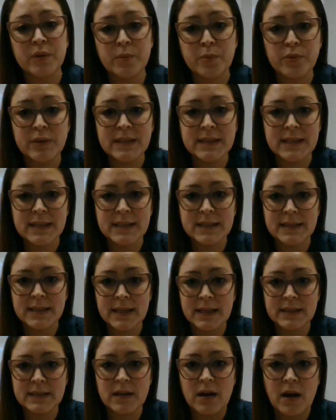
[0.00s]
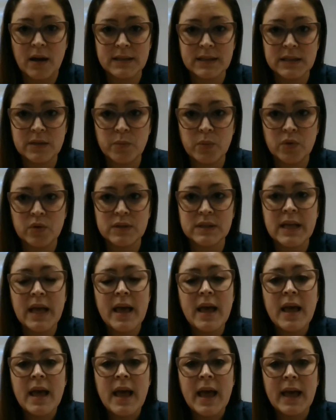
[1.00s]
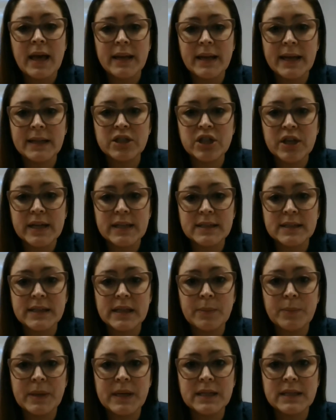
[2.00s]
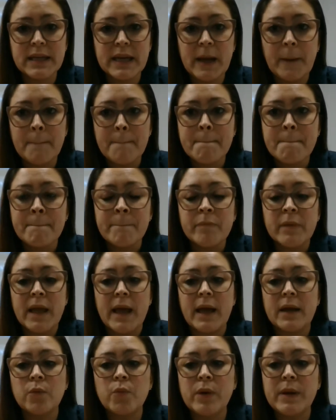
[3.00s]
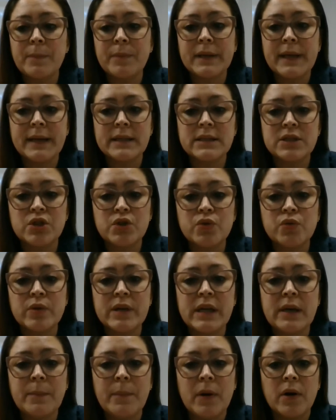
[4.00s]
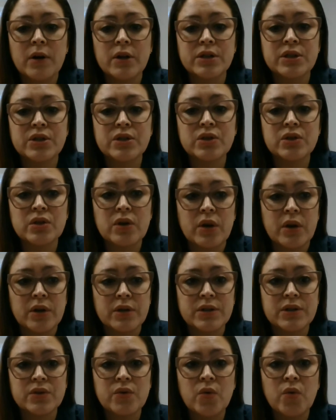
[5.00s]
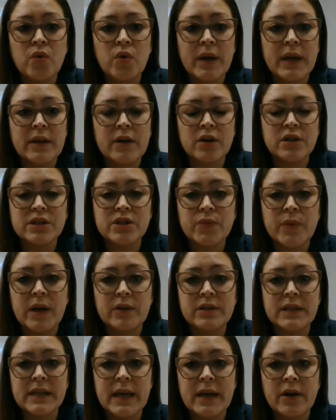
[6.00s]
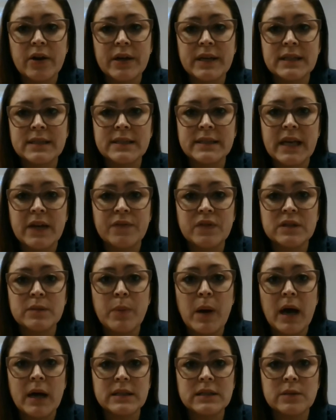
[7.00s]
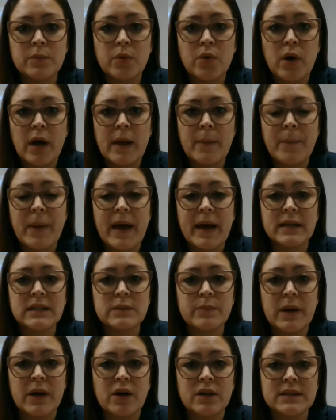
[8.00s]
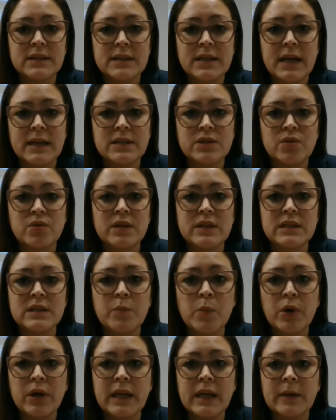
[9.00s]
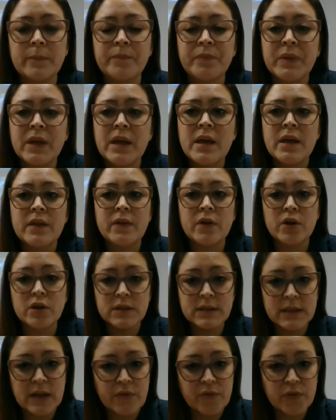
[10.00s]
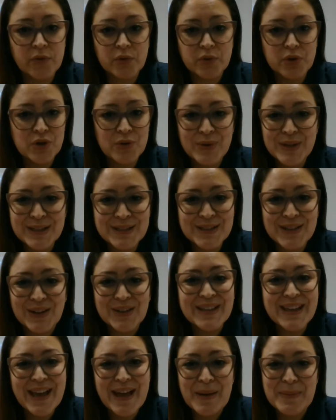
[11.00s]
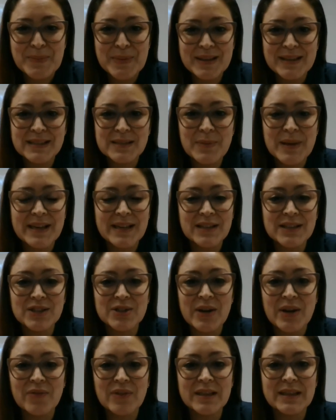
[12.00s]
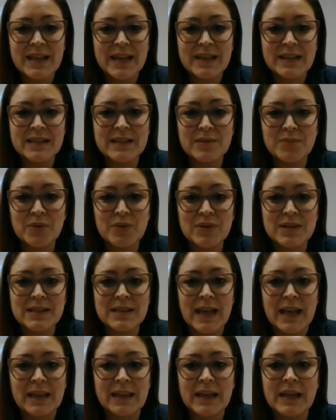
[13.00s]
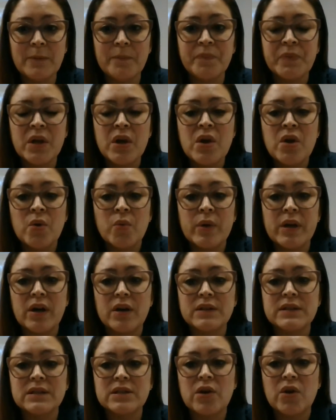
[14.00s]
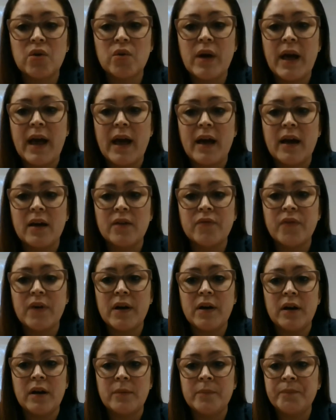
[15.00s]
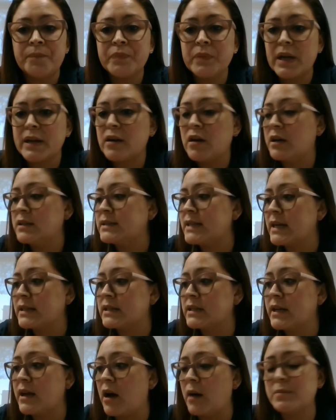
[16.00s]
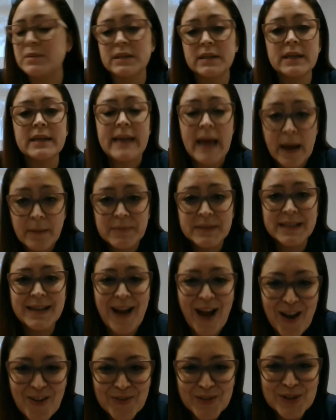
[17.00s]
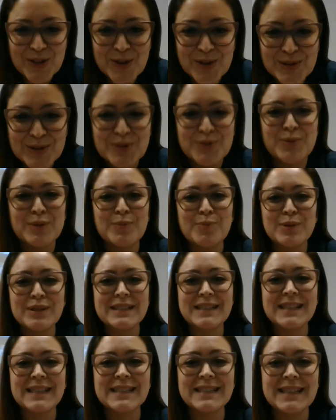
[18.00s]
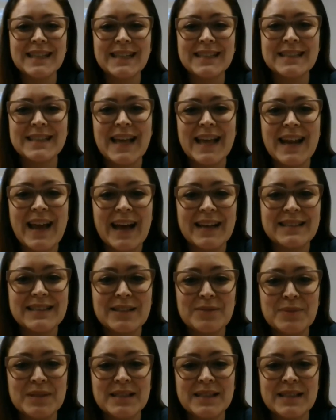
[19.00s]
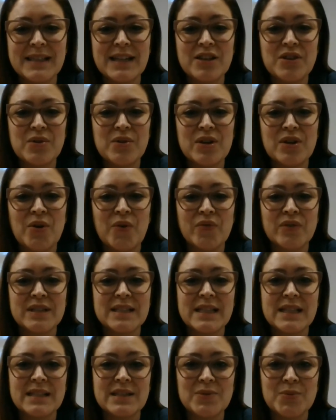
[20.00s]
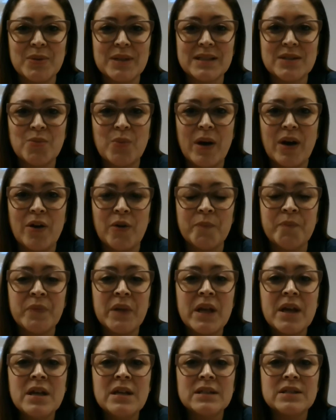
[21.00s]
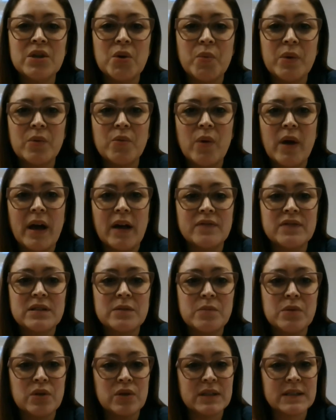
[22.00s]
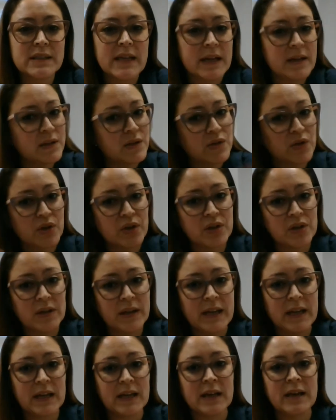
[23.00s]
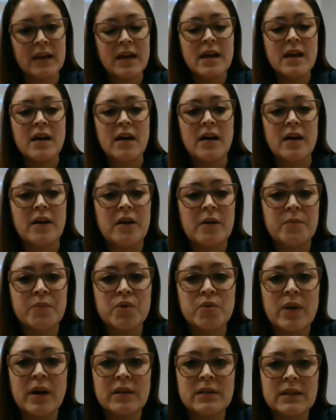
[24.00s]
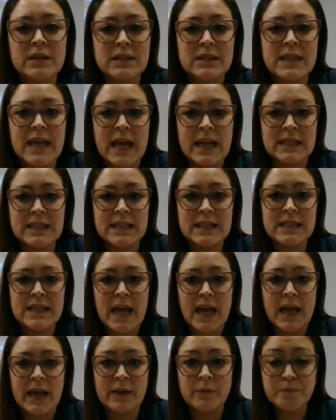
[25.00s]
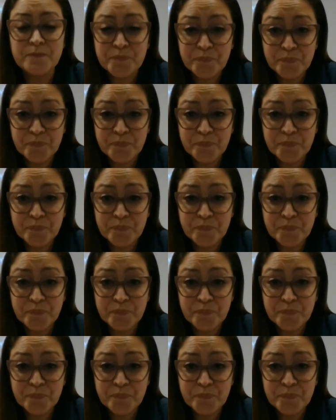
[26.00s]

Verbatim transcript: with Precinct 6 constables and PD and we plan to keep our, our school and our surrounding area as safe as possible. I passed by Austin High School this morning. There are several units on campus making sure everything is smooth sailing. We also have, um, I contacted Cop- Captain Avalos with Precinct 6 and asked him to send a unit over to Eastwood as well. So we will have some units kind of circulating um, throughout the day today